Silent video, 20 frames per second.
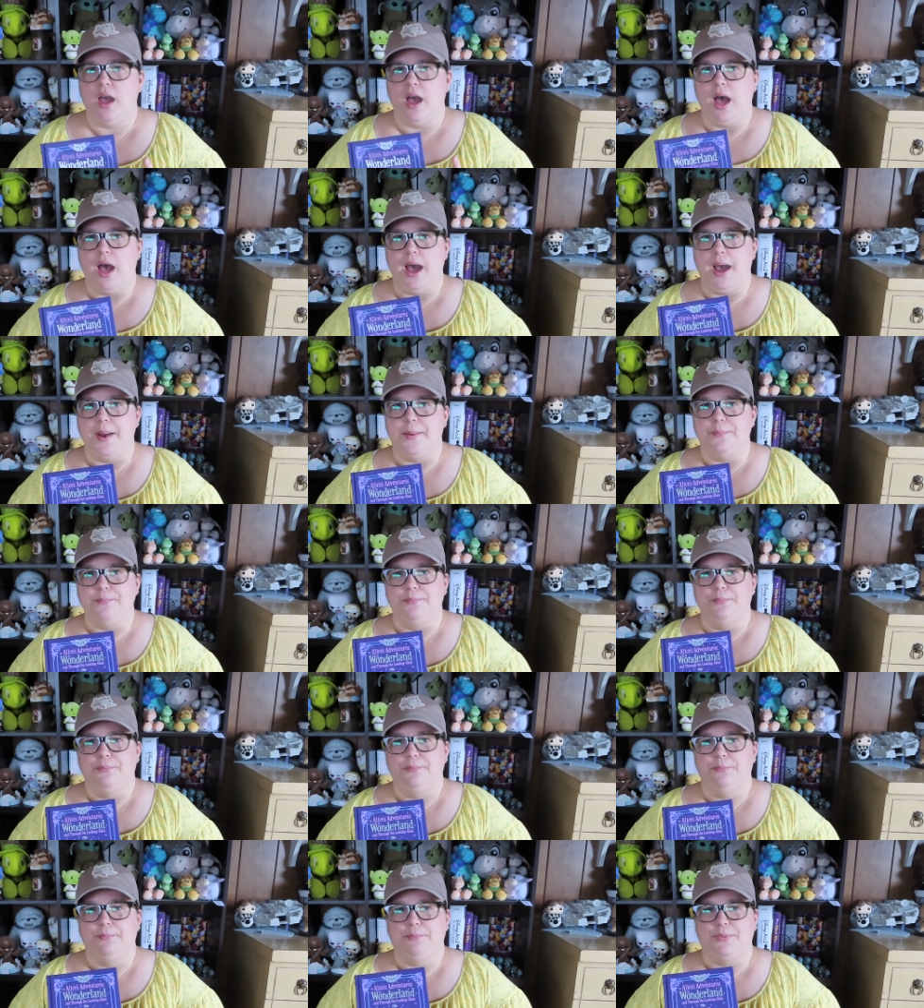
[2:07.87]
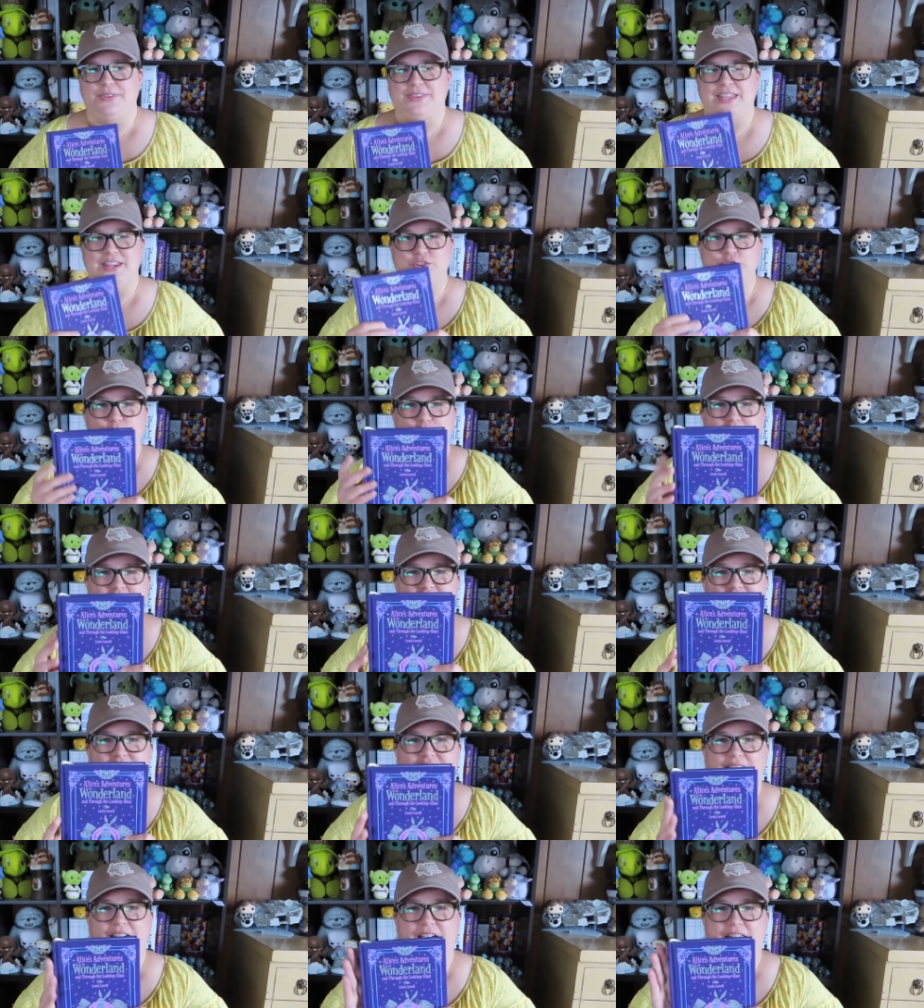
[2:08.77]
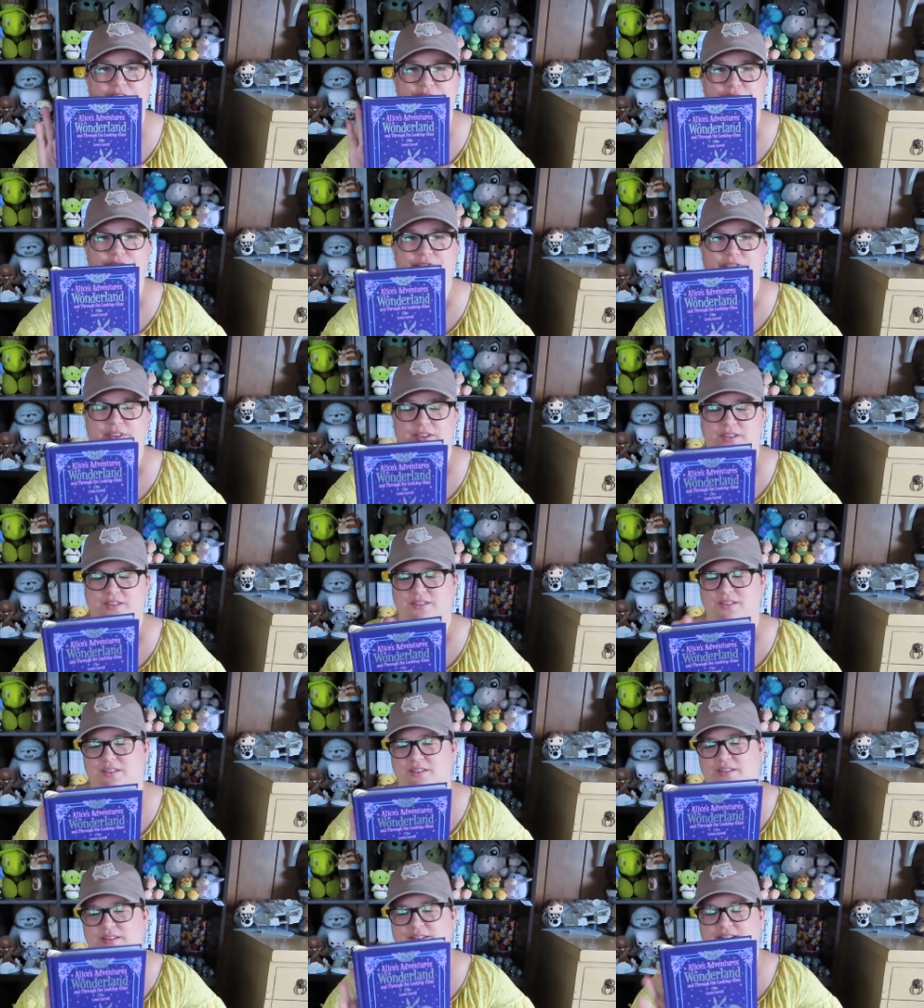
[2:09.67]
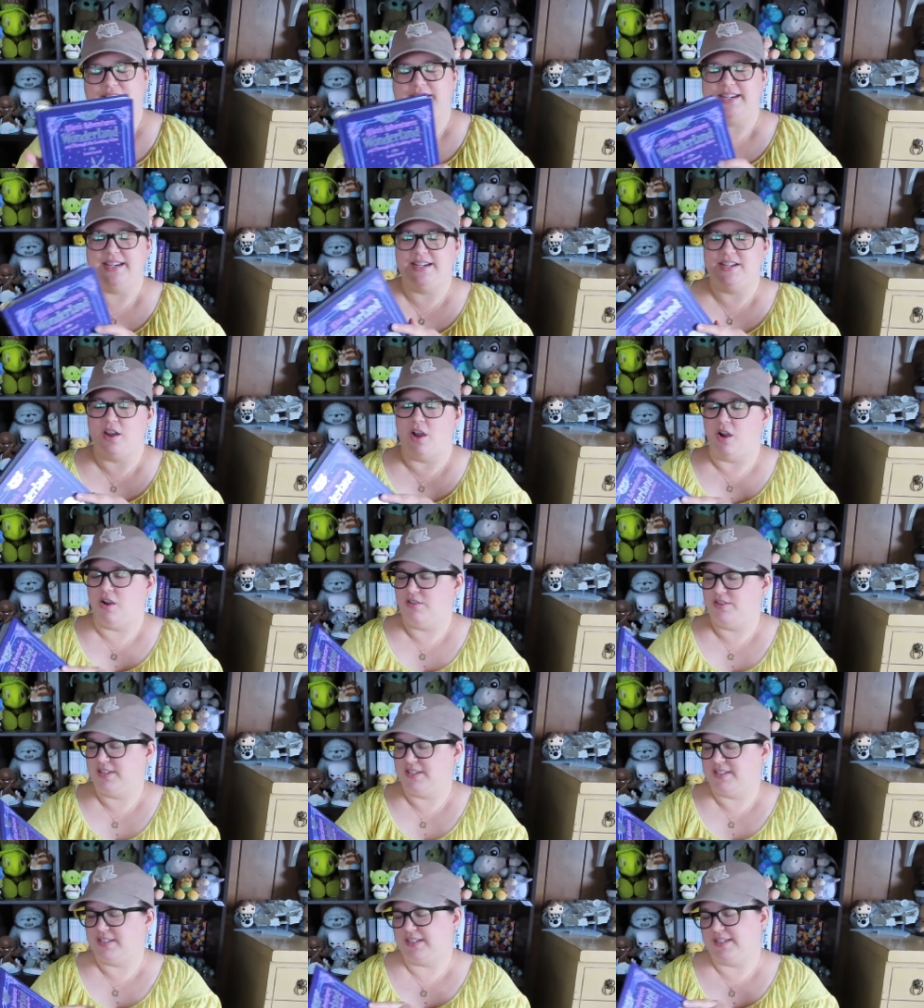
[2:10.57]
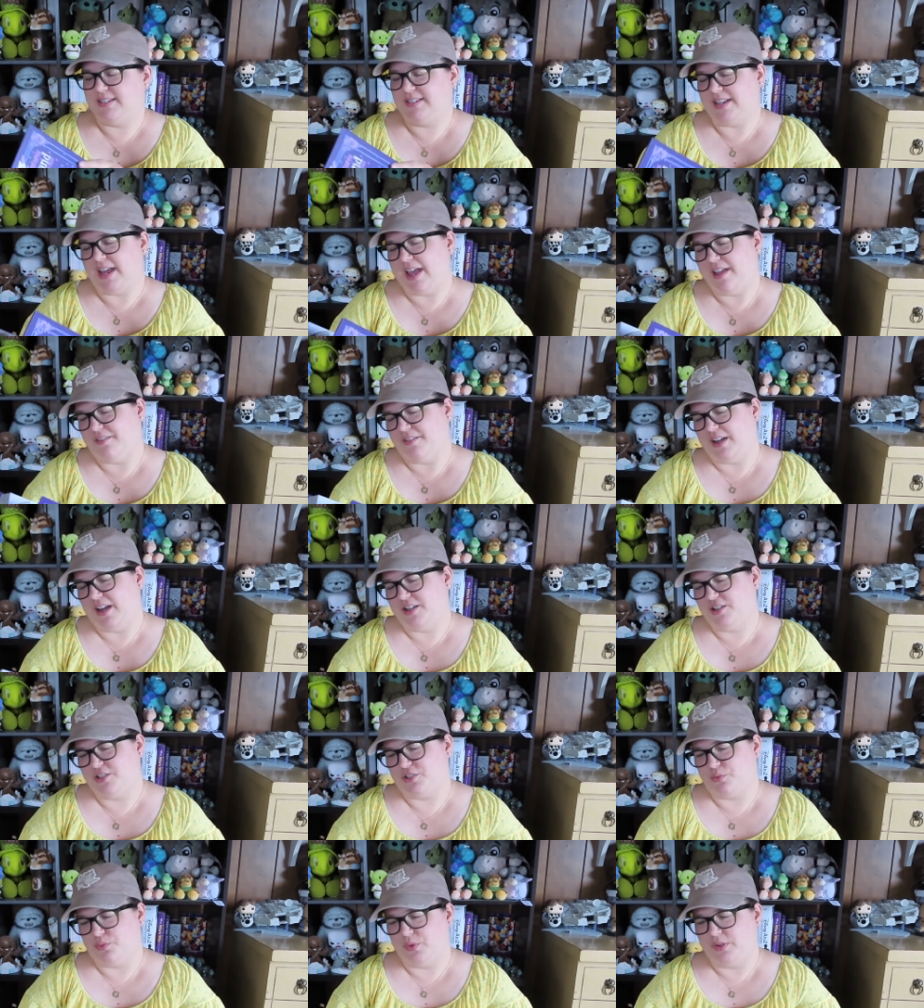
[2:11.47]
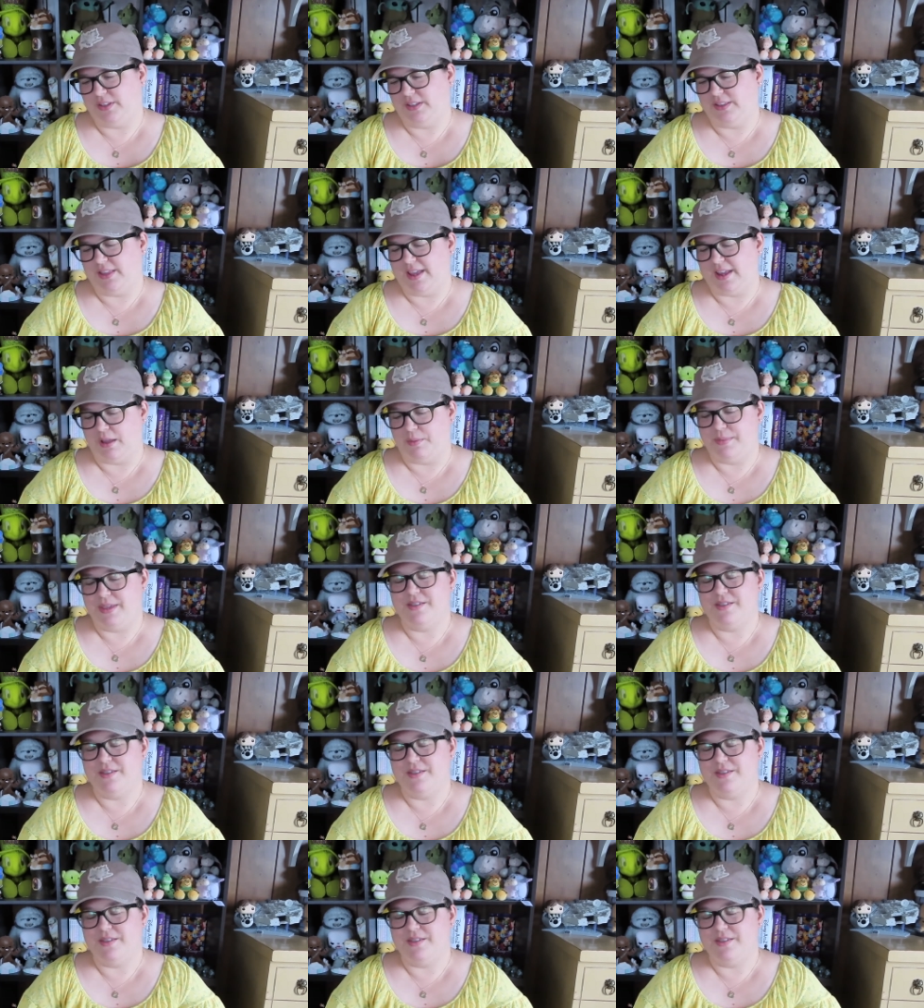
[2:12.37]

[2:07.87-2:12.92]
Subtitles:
But they do them in this kind of neat artistic style, and I just really like them.